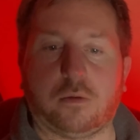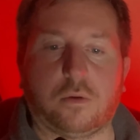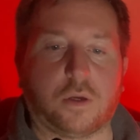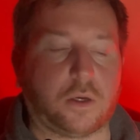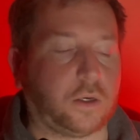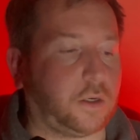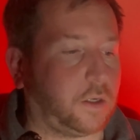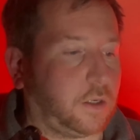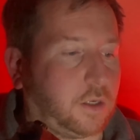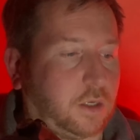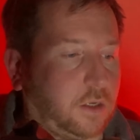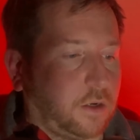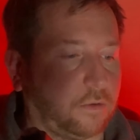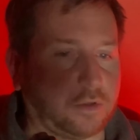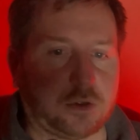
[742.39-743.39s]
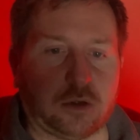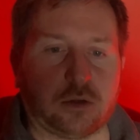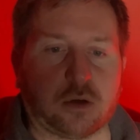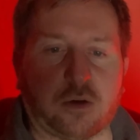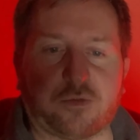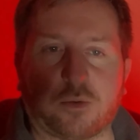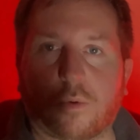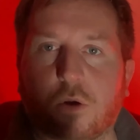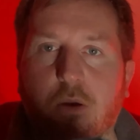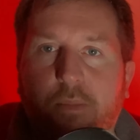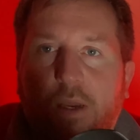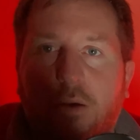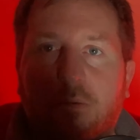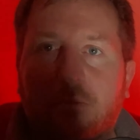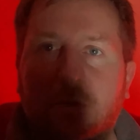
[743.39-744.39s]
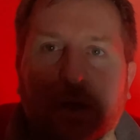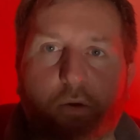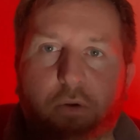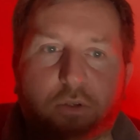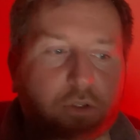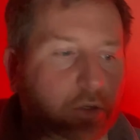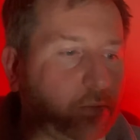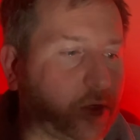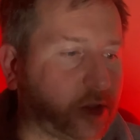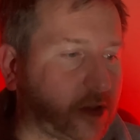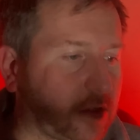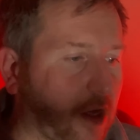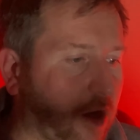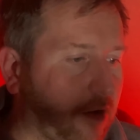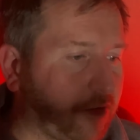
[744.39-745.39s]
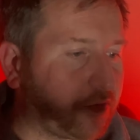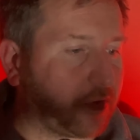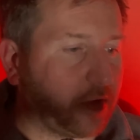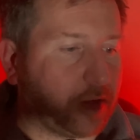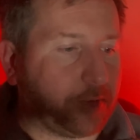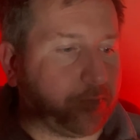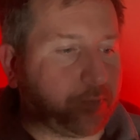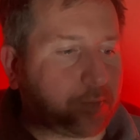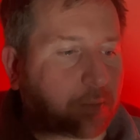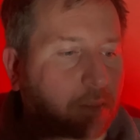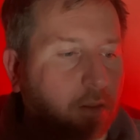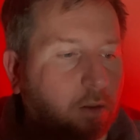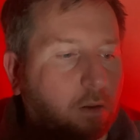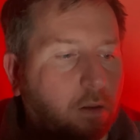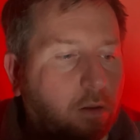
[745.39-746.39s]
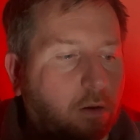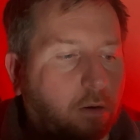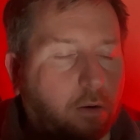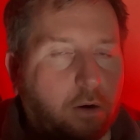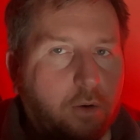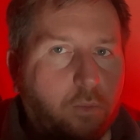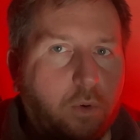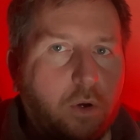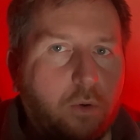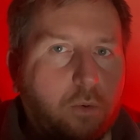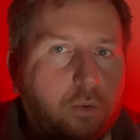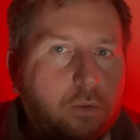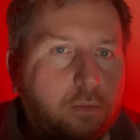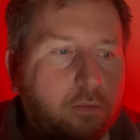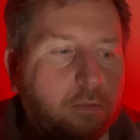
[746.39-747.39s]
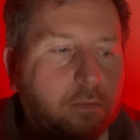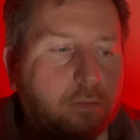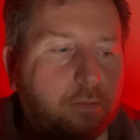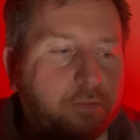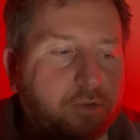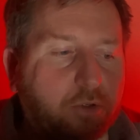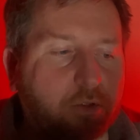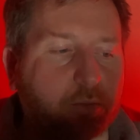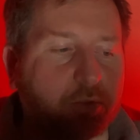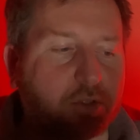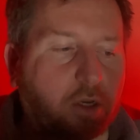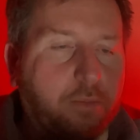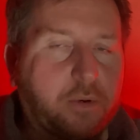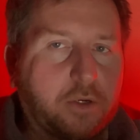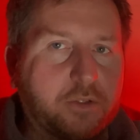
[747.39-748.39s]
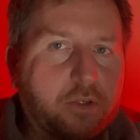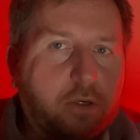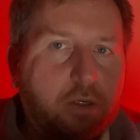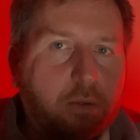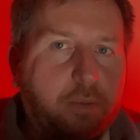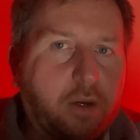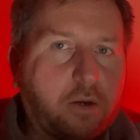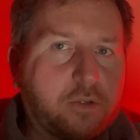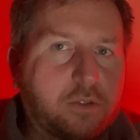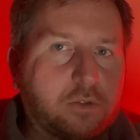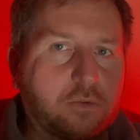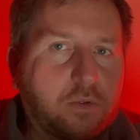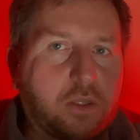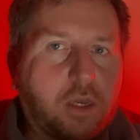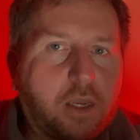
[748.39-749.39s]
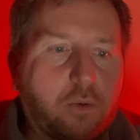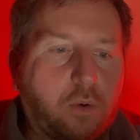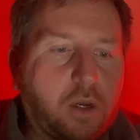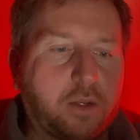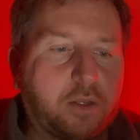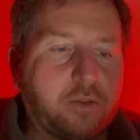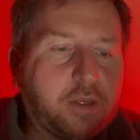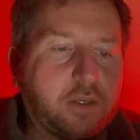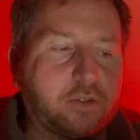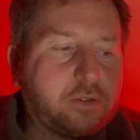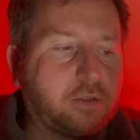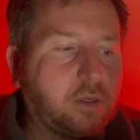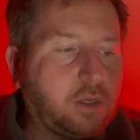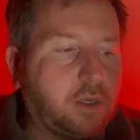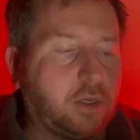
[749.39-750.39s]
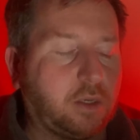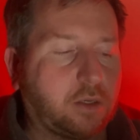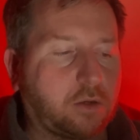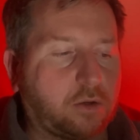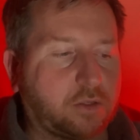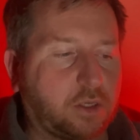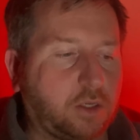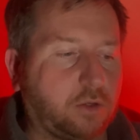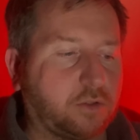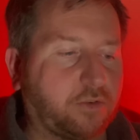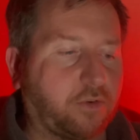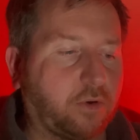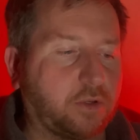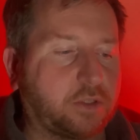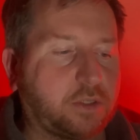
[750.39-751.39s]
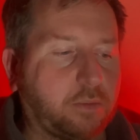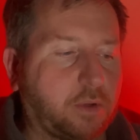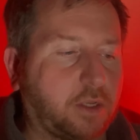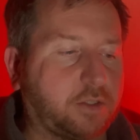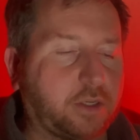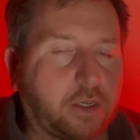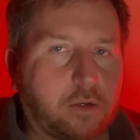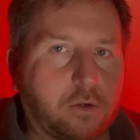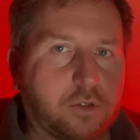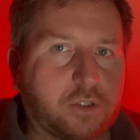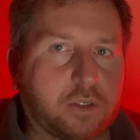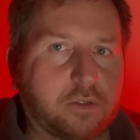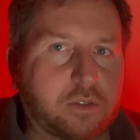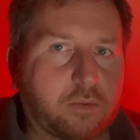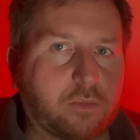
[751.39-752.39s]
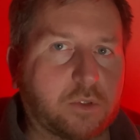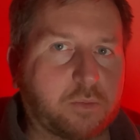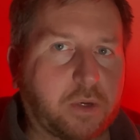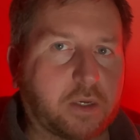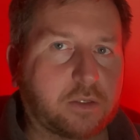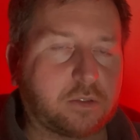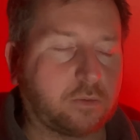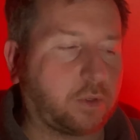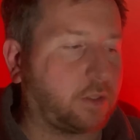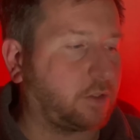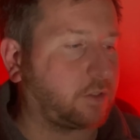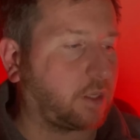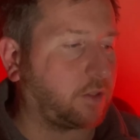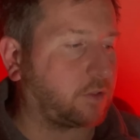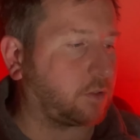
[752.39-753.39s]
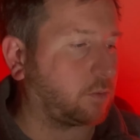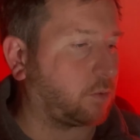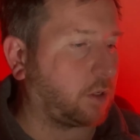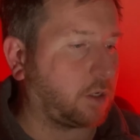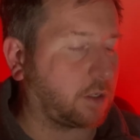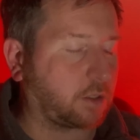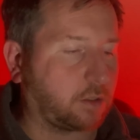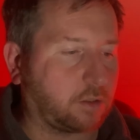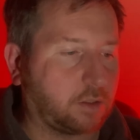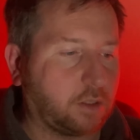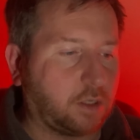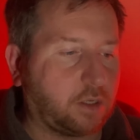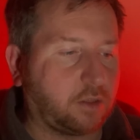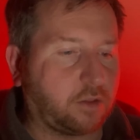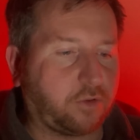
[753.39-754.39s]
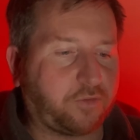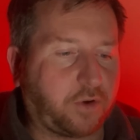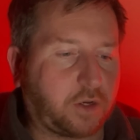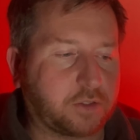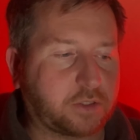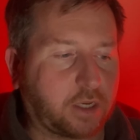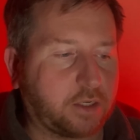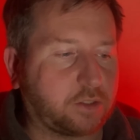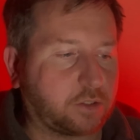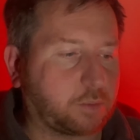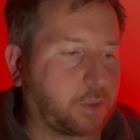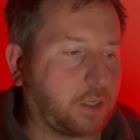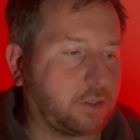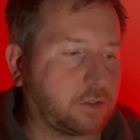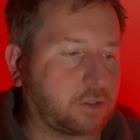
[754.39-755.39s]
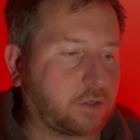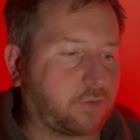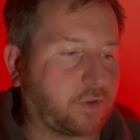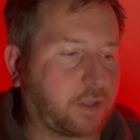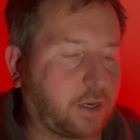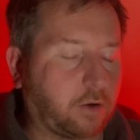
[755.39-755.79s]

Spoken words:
You know, you don't have to worry about carrying too much stuff. I will do some side-by-side comparisons with the A1 and this, because they use a very similar technology in some respects, the way the sensors work and the fast data speeds and stuff like that.